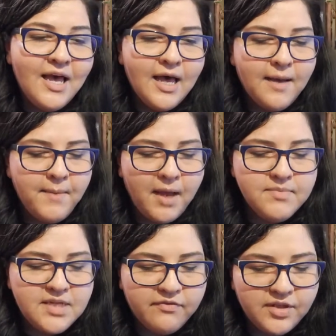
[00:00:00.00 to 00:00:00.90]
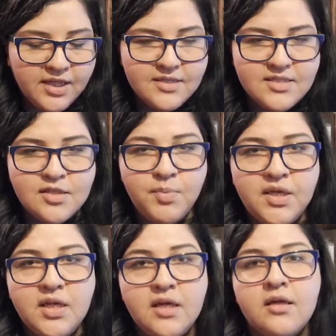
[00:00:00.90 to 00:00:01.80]
um, I'm definitely
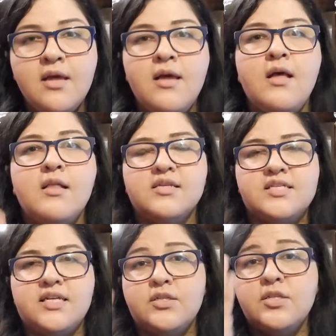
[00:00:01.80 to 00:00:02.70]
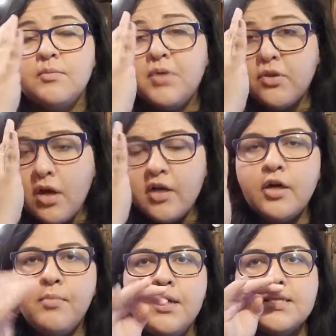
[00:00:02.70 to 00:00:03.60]
anticipating listening to some other
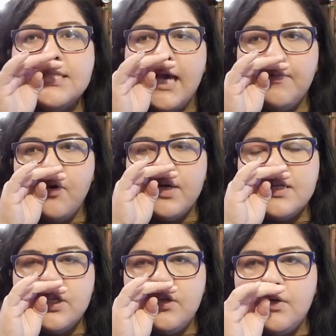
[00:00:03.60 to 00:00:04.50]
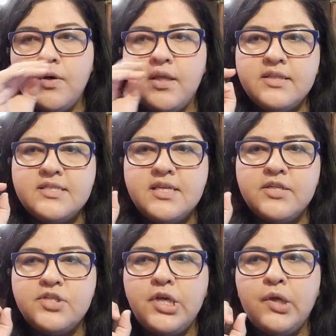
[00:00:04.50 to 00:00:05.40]
audiobooks. I'm going to
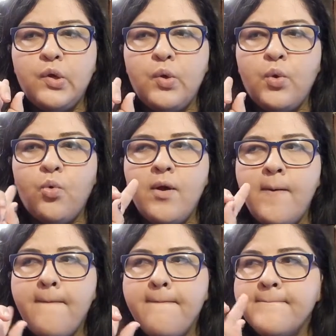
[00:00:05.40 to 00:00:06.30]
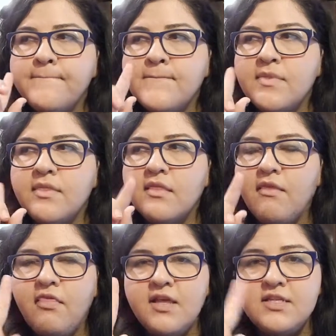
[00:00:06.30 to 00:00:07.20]
listen to
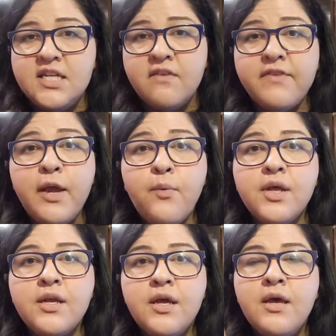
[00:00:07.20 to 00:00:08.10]
the Tina Fey one,